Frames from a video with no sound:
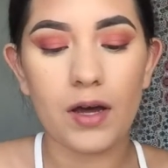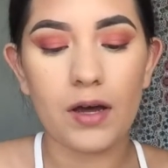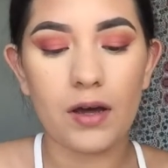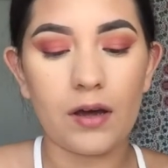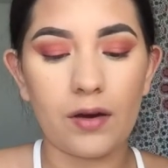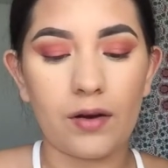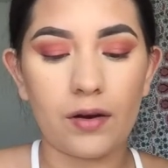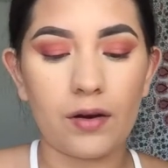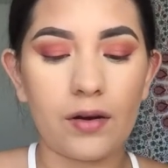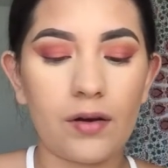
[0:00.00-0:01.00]

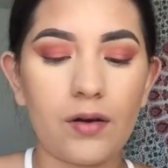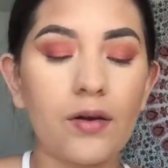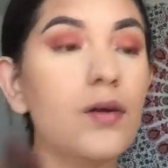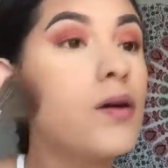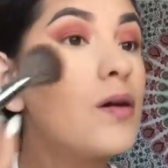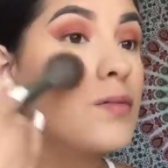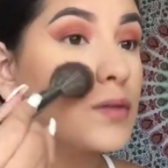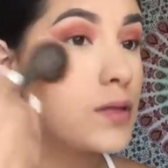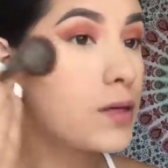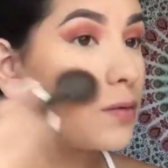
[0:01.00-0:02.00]
and I'm
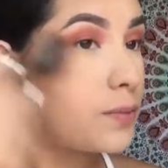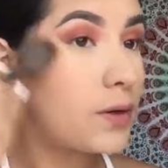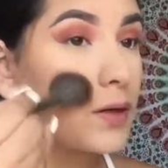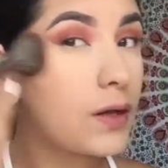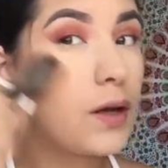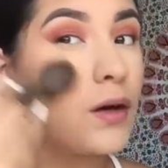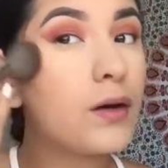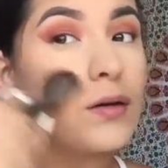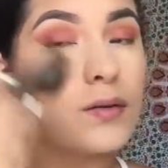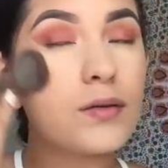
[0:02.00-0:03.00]
just going to put that
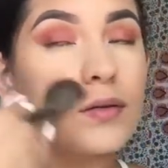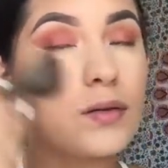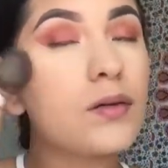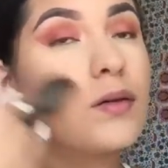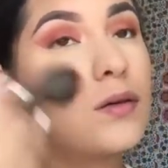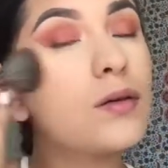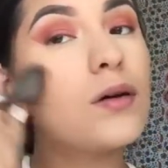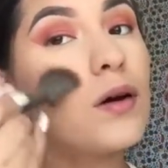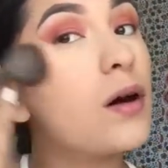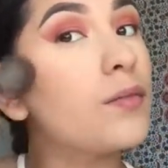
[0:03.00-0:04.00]

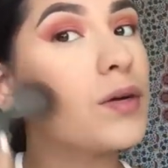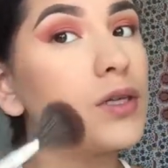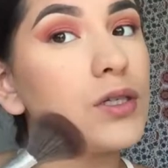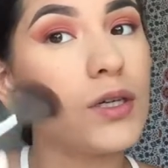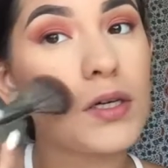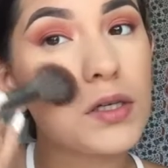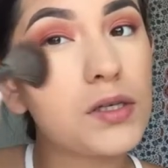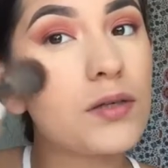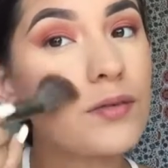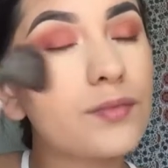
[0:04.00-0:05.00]
on my cheeks.